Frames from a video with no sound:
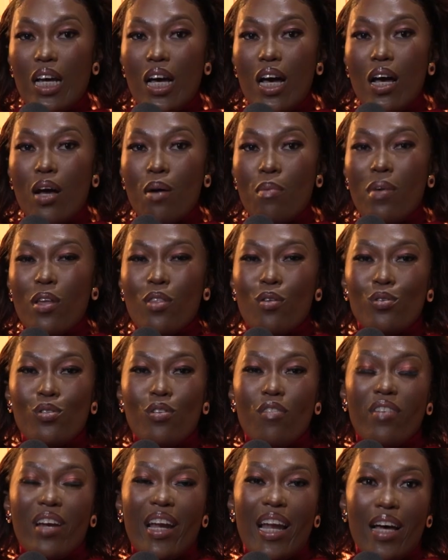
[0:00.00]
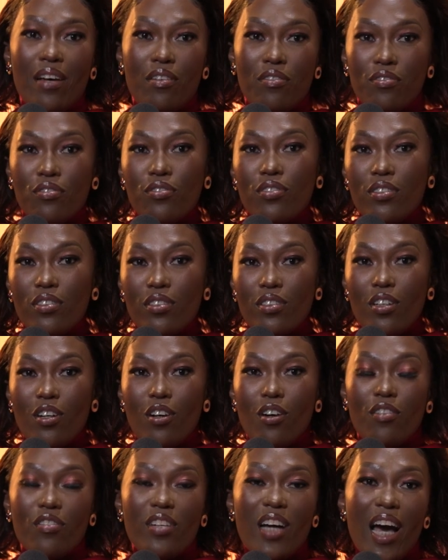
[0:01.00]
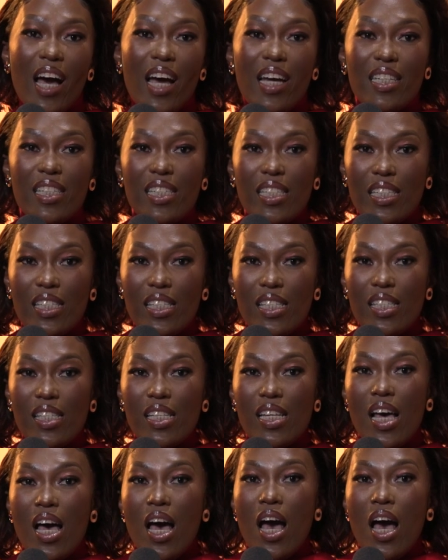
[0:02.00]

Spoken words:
are those of love, of kindness,